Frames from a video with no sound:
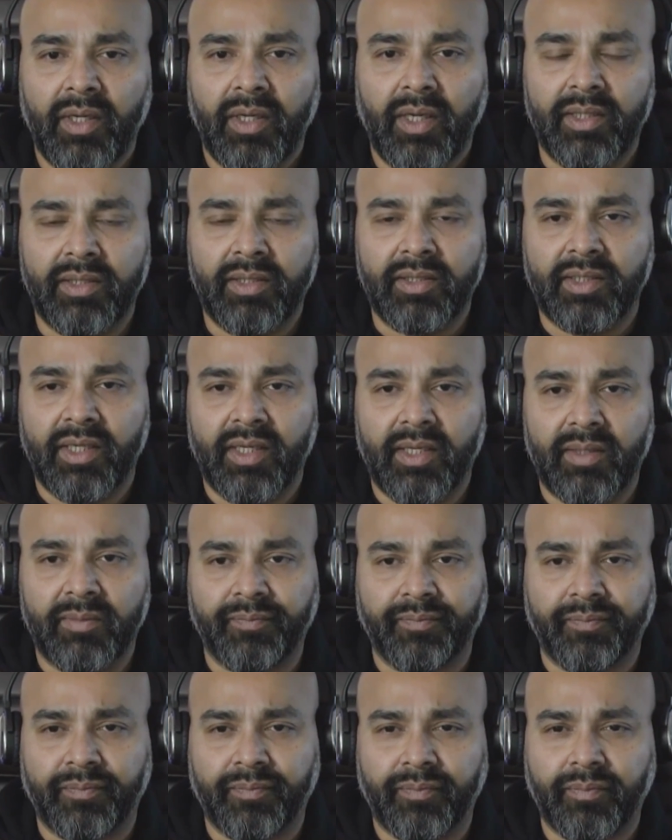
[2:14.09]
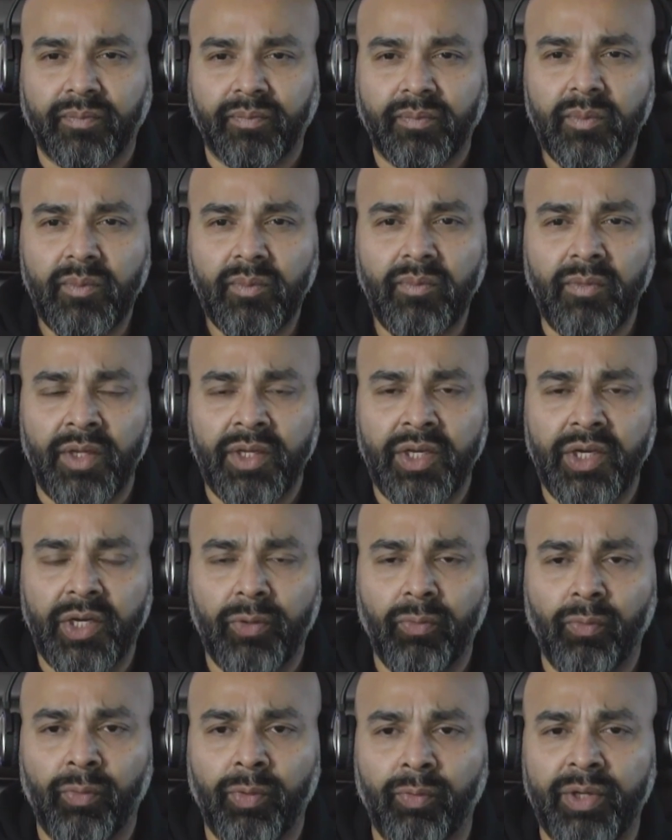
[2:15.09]
And
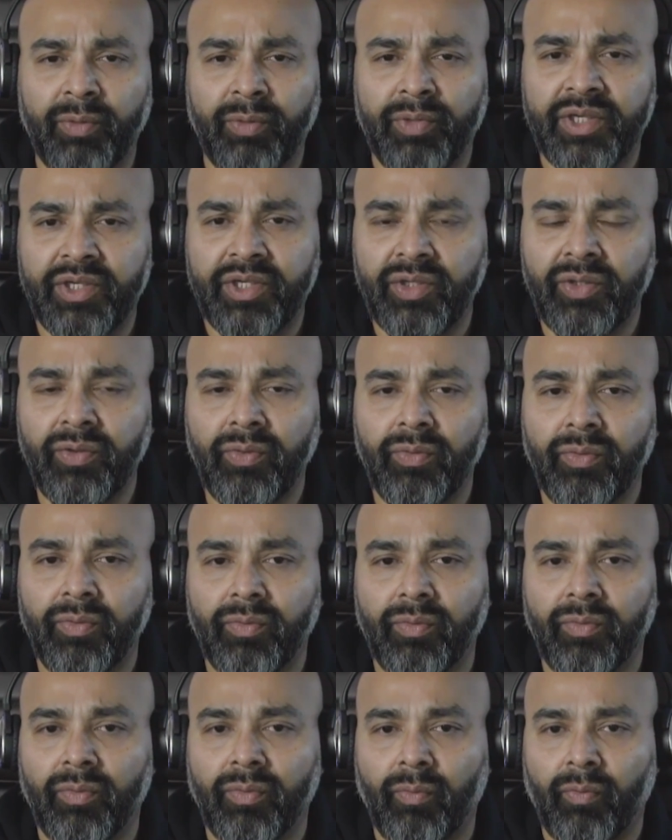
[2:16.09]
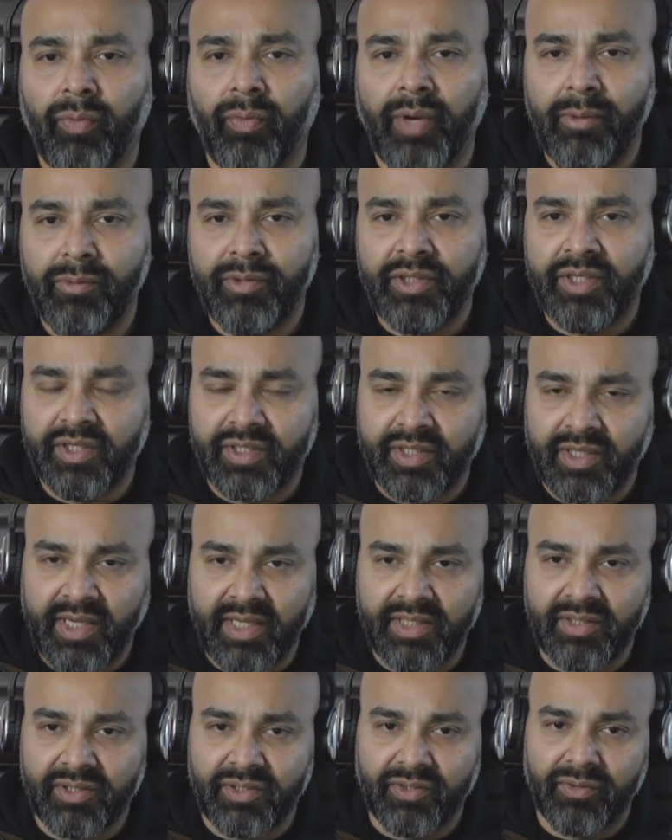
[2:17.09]
we knew where we needed to
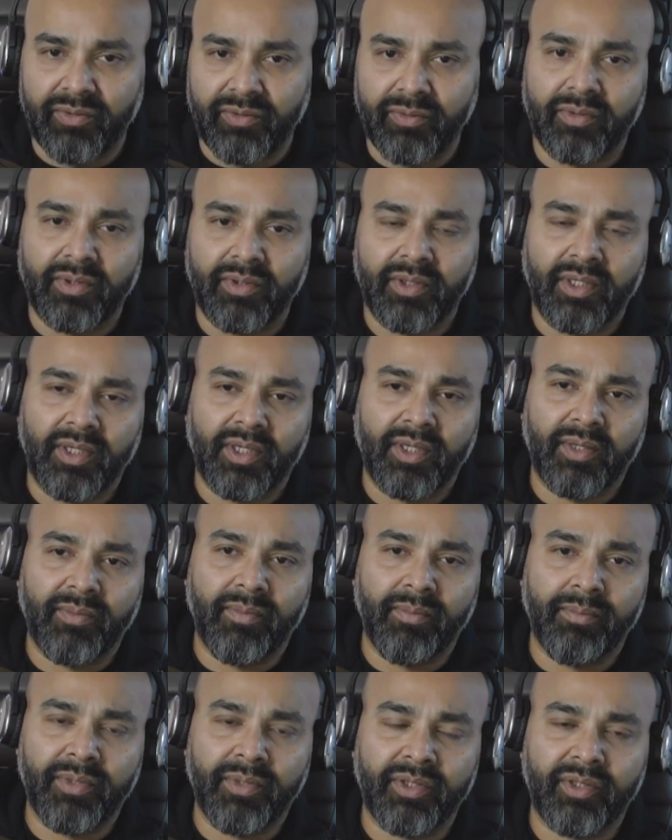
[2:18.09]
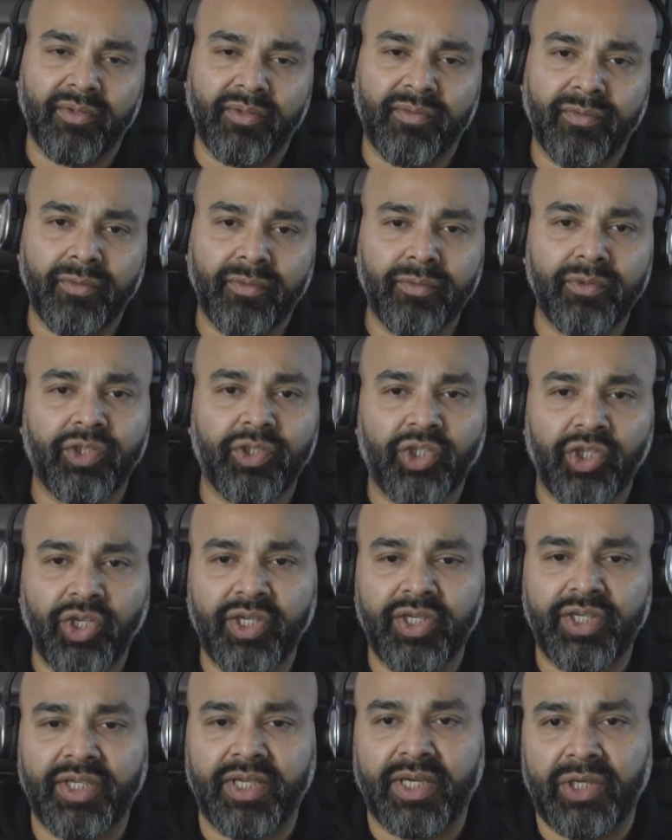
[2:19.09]
get to, but the full
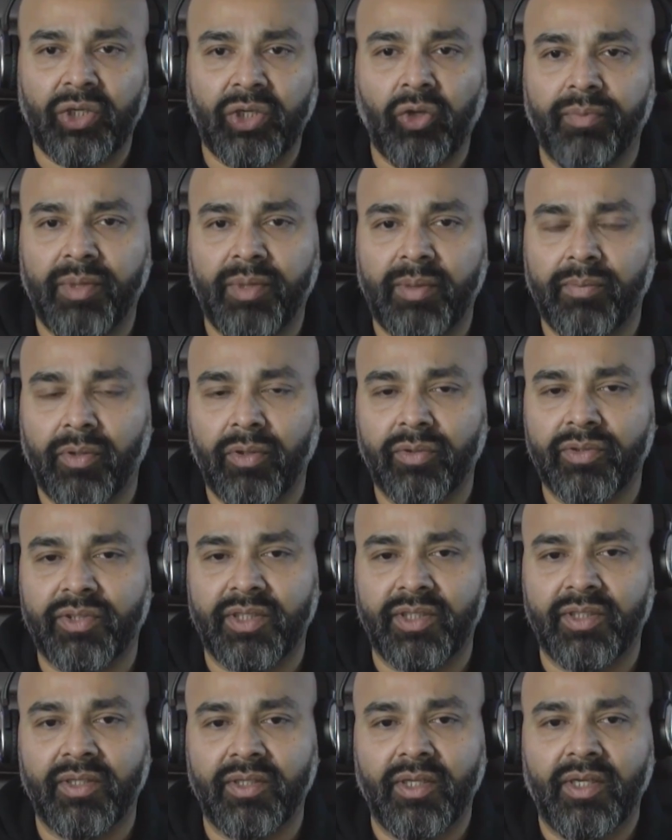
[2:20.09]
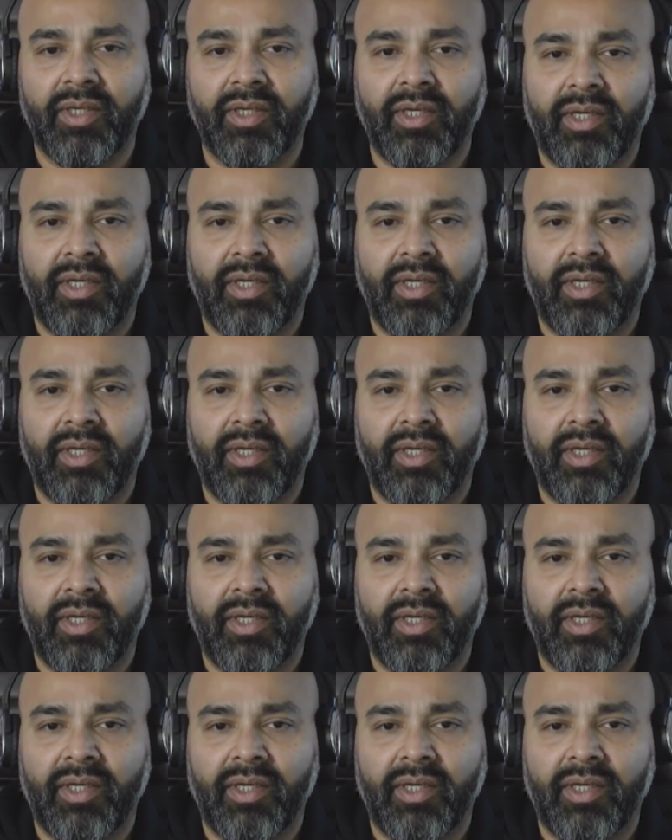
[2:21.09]
journey had not been plotted.